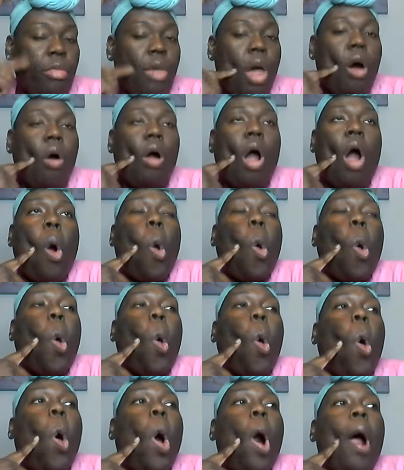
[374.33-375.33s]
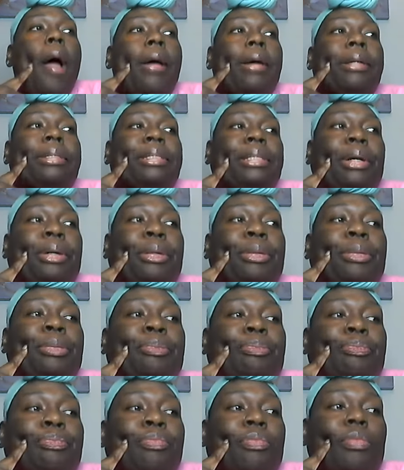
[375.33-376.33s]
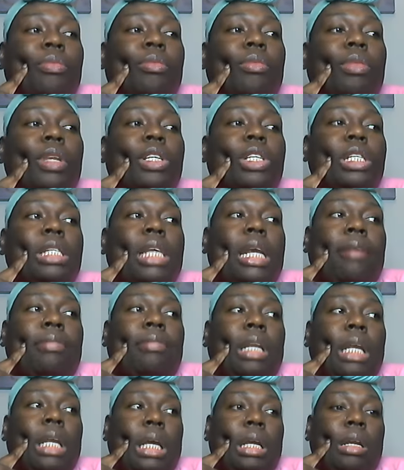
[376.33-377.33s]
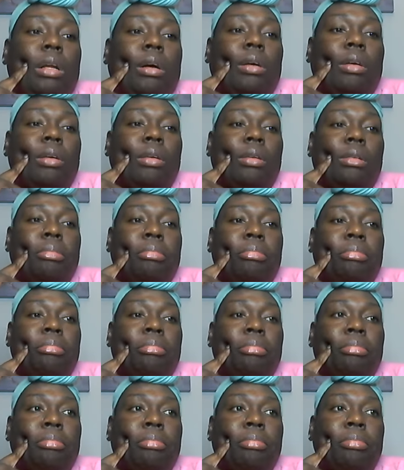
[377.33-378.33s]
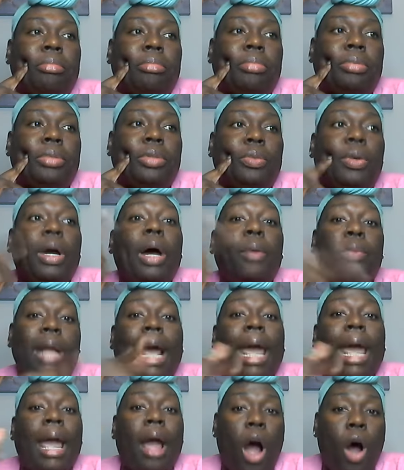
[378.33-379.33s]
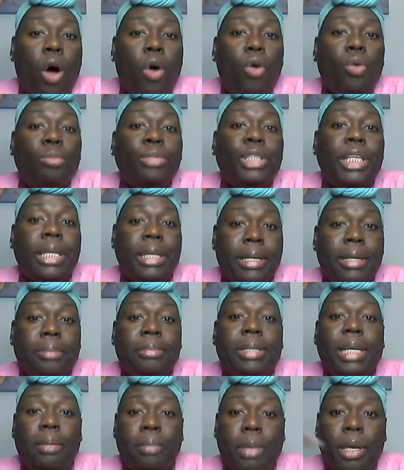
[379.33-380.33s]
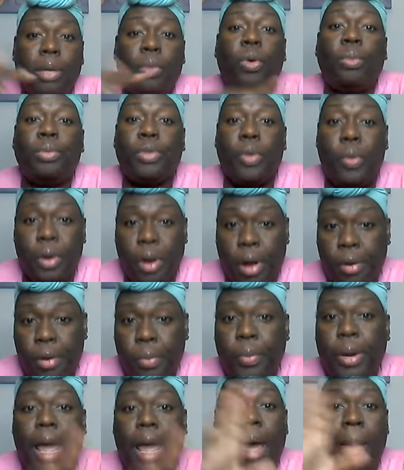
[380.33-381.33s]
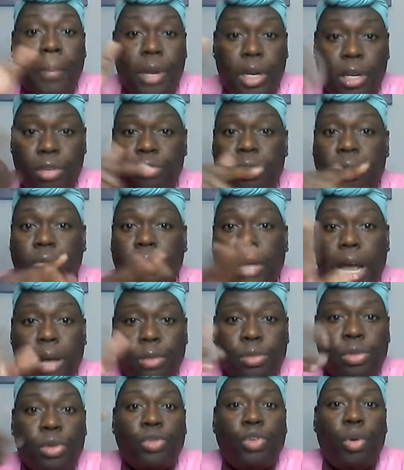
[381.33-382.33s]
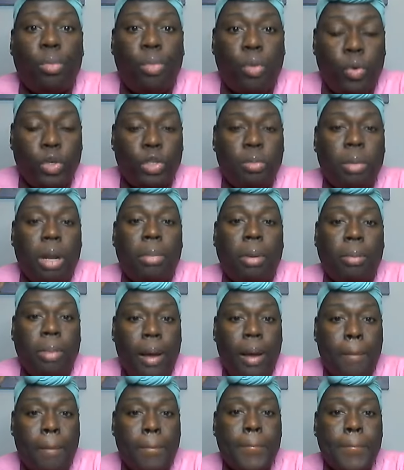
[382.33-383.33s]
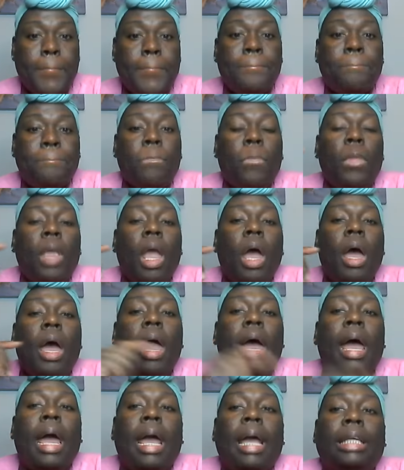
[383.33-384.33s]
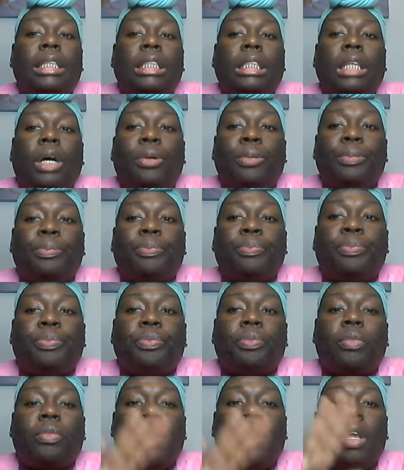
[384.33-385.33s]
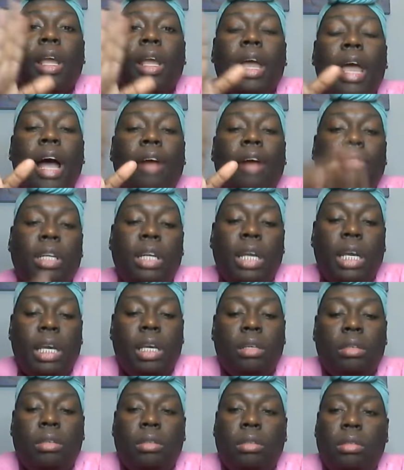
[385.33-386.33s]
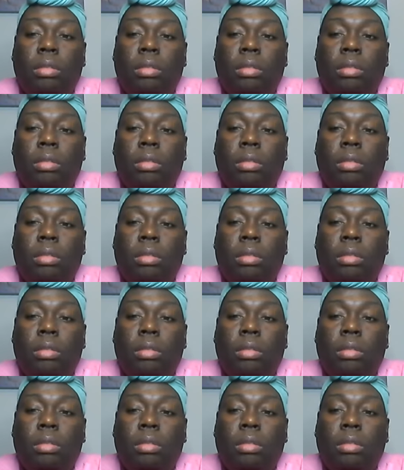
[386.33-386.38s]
Okay. And so she said after that, um, she, well, when I came home, she ended up telling me what was going on, what happened, and you know, that guy was on your porch, blah blah blah. And so after that,